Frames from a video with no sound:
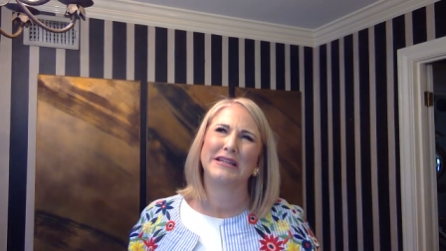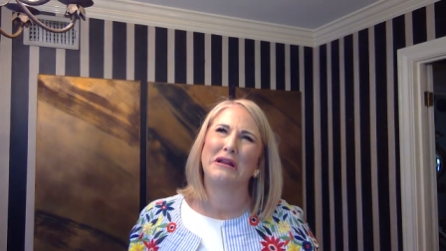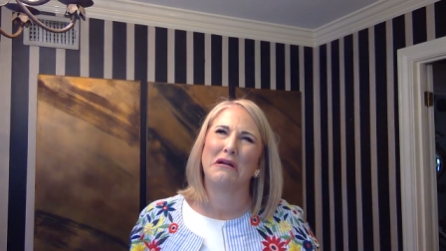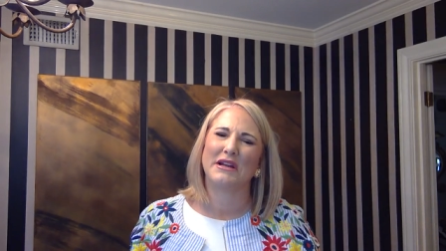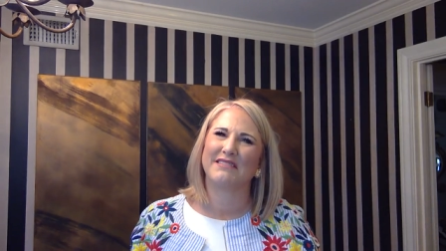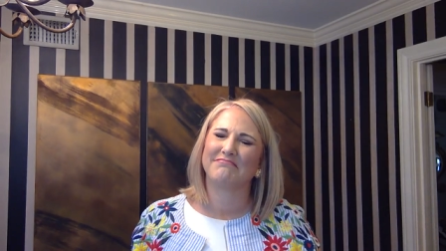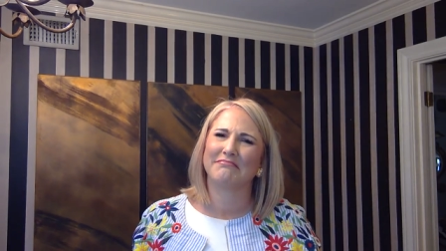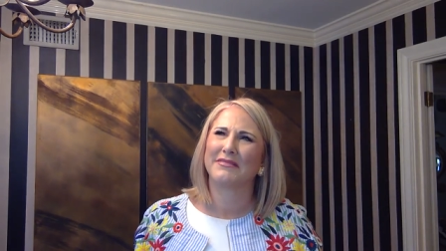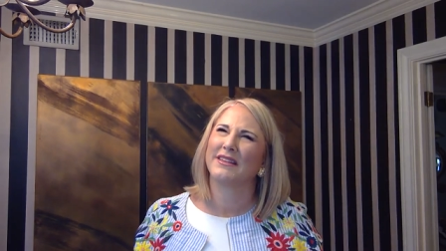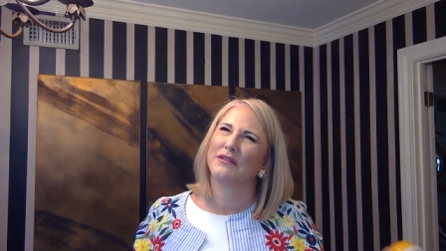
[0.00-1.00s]
you know, it,
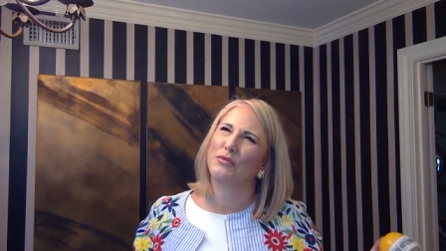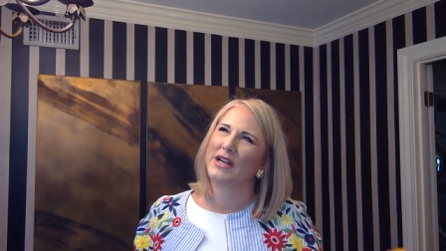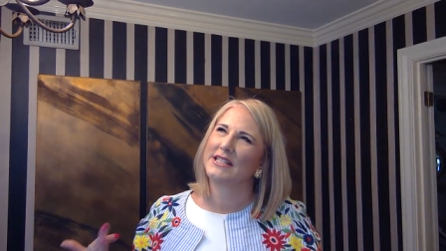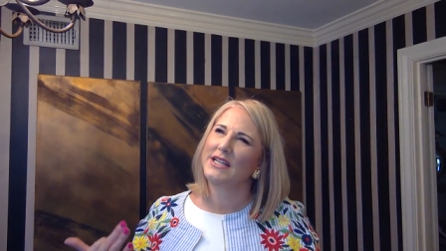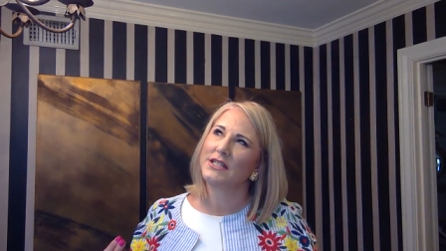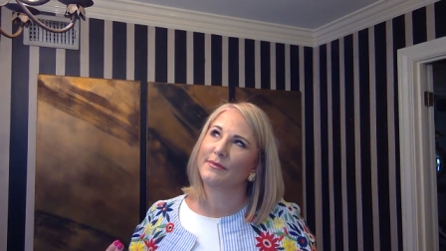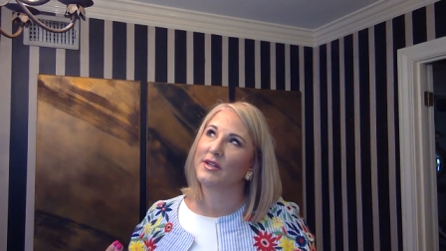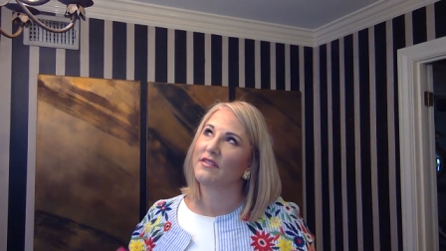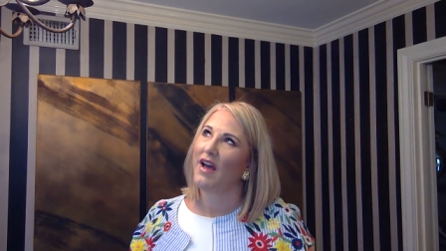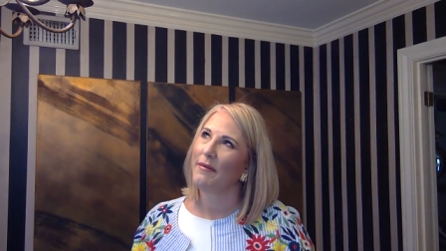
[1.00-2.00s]
when I say it
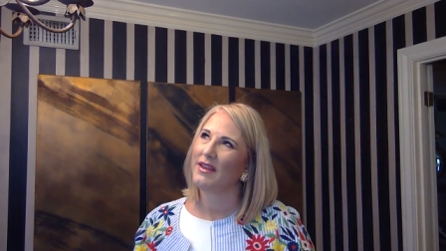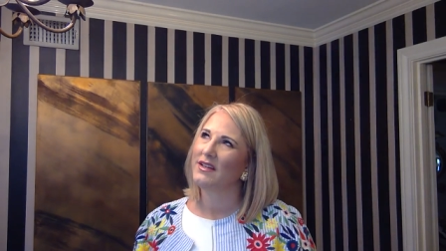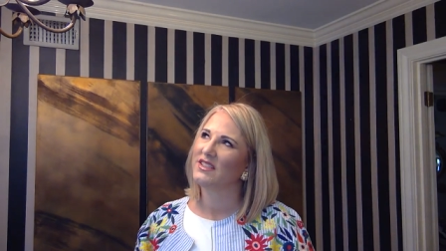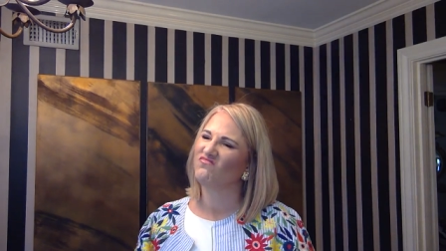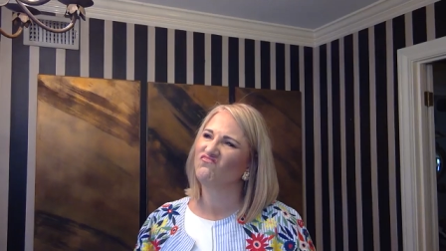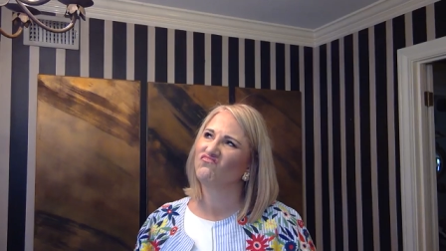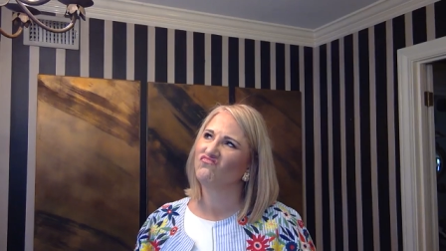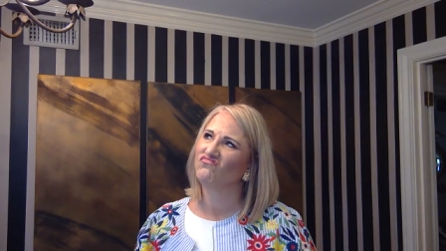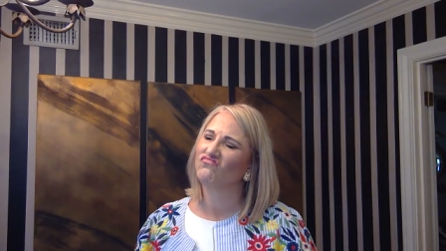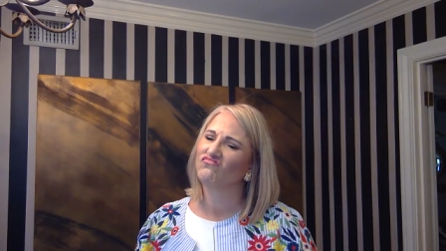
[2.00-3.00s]
smells fabulous,
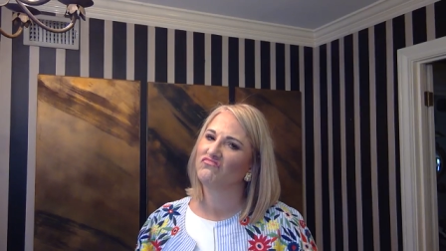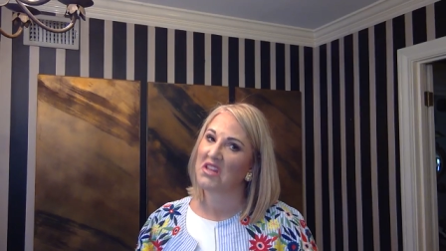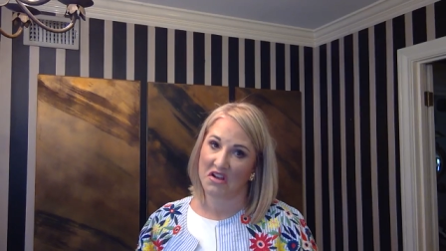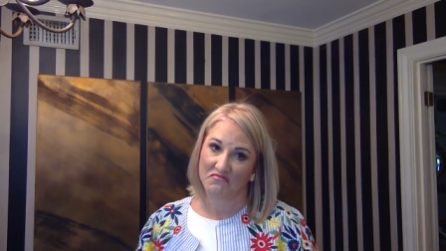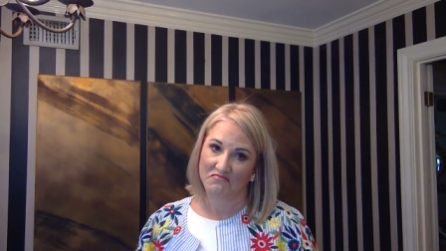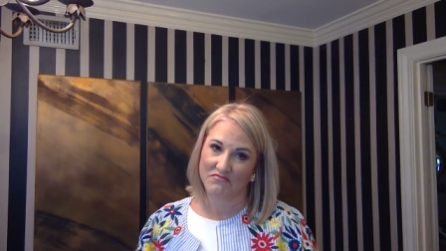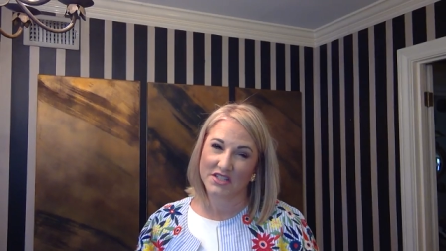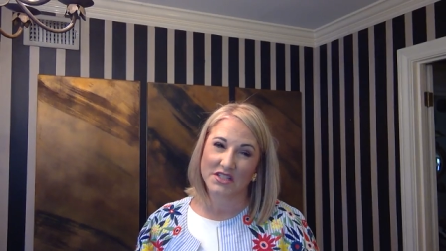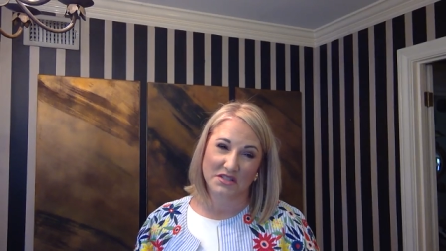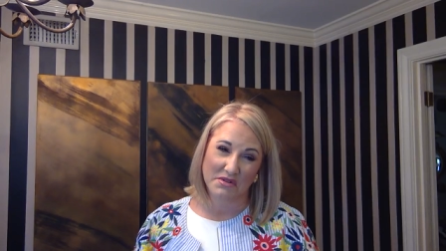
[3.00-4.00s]
mm, no.
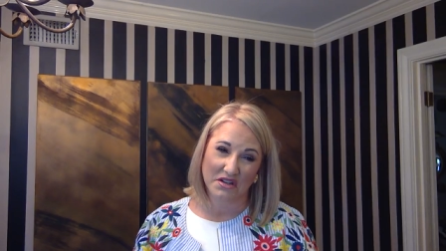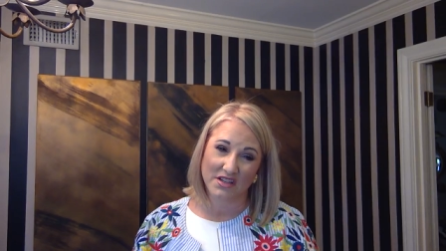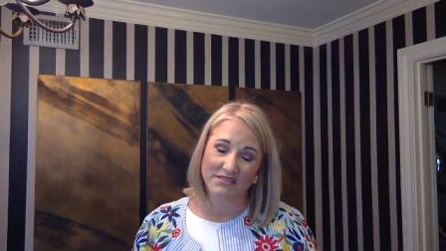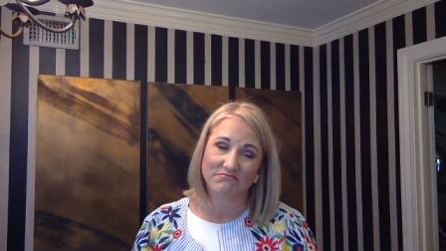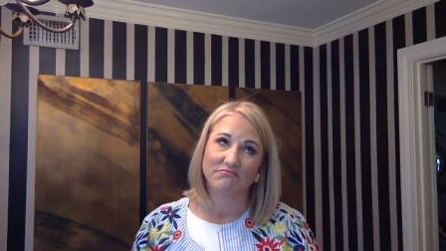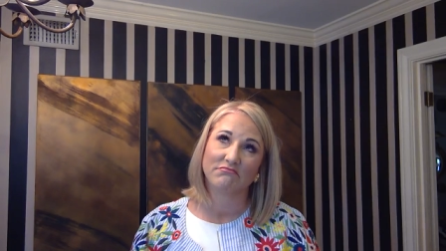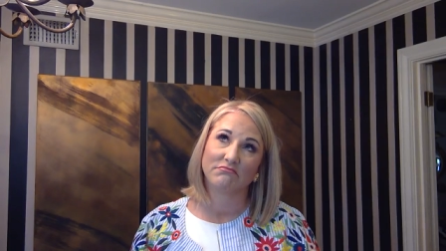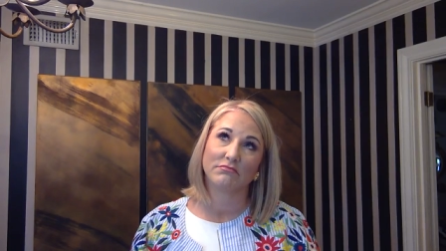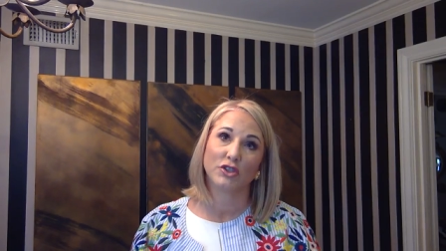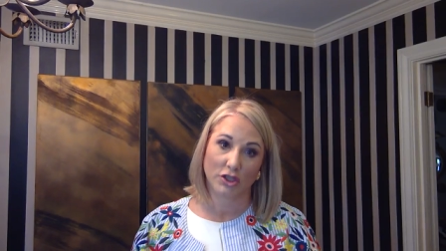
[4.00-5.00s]
Does it smell good?
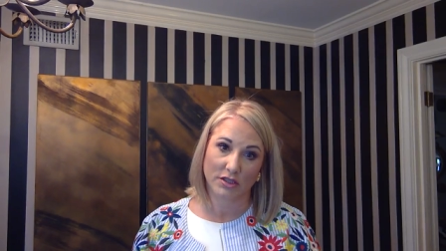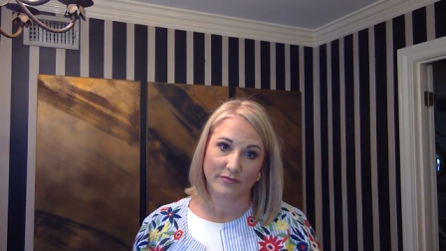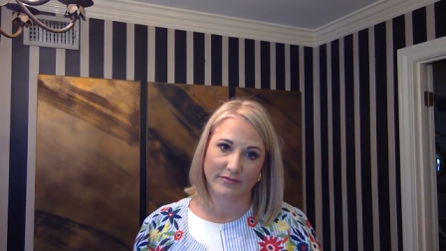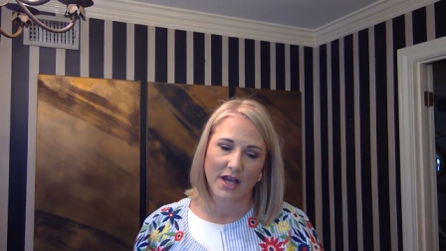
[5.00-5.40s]
Sure.